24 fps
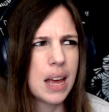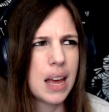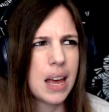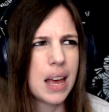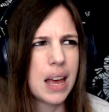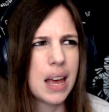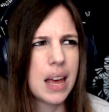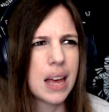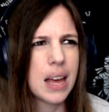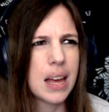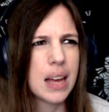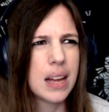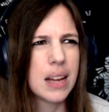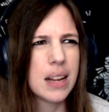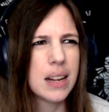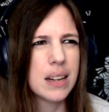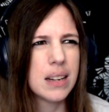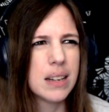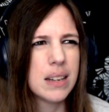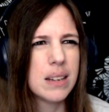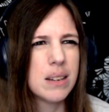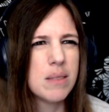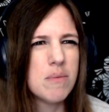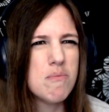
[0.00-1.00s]

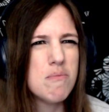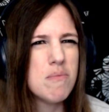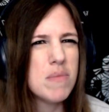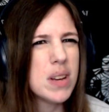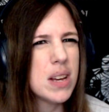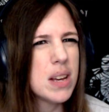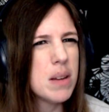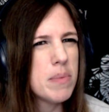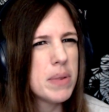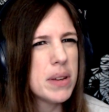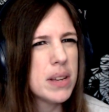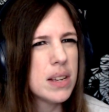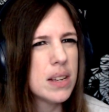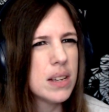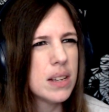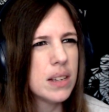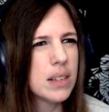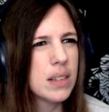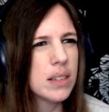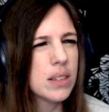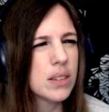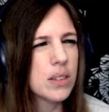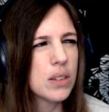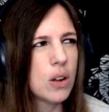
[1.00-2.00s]
and
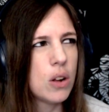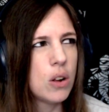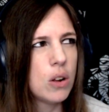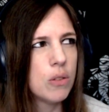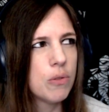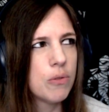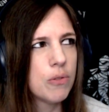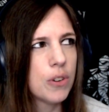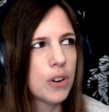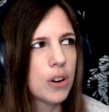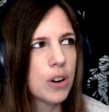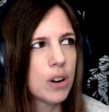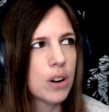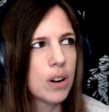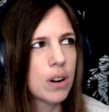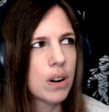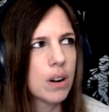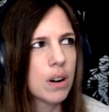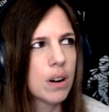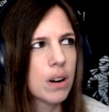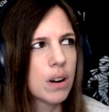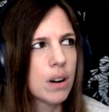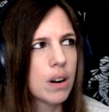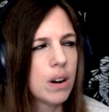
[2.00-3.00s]
maybe
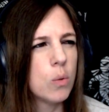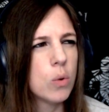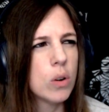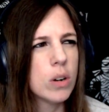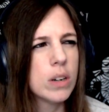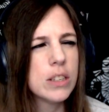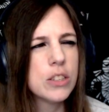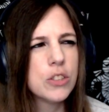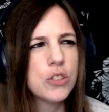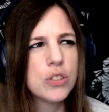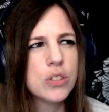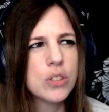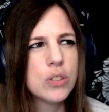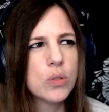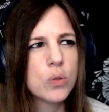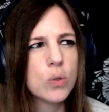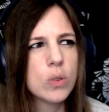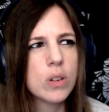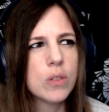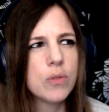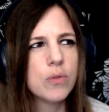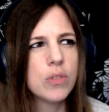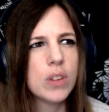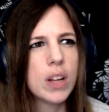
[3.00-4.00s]
sulfur where it's just
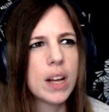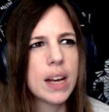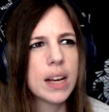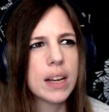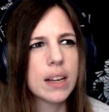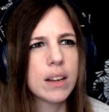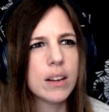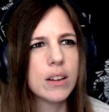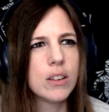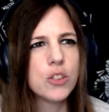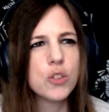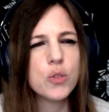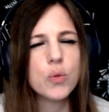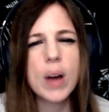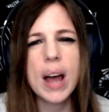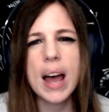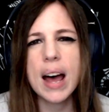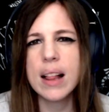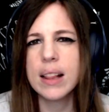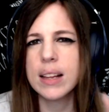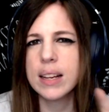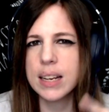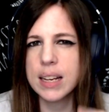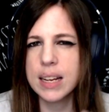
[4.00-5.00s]
sort of like
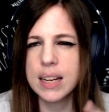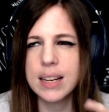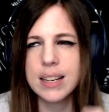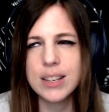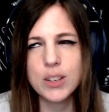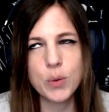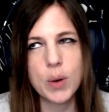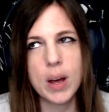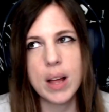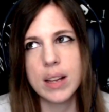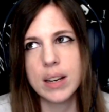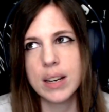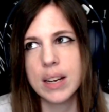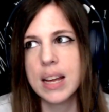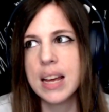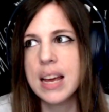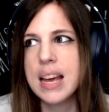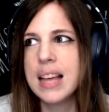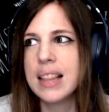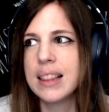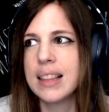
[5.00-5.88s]
duality duality